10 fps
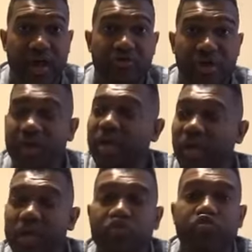of he
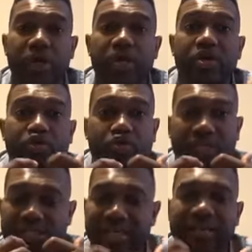he he is
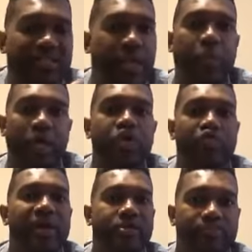just like the same way he
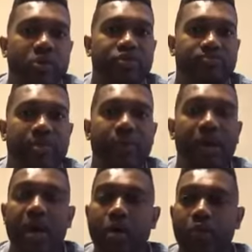raised Moses.
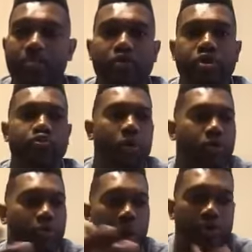Remember when Moses
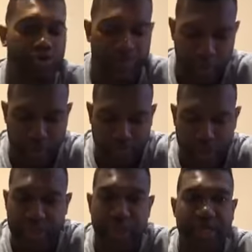walked to the burning
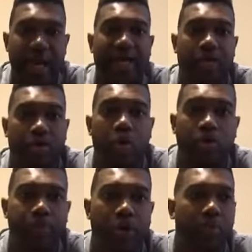bush and God told
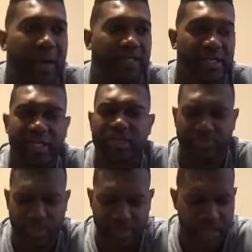him to go back to
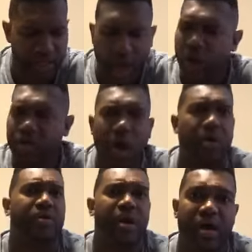Egypt? He's like, y'all,
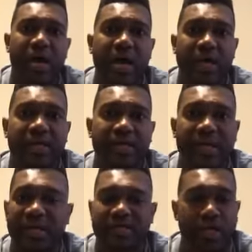no, no. He,
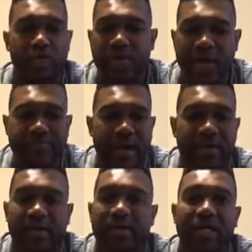again, he said, who gave man?
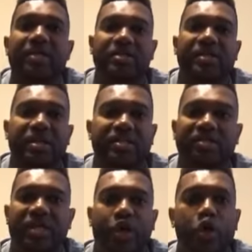He said this. He
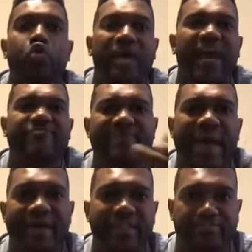said, who gave
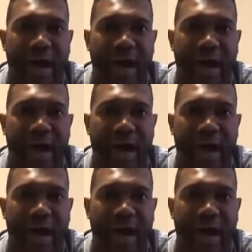man his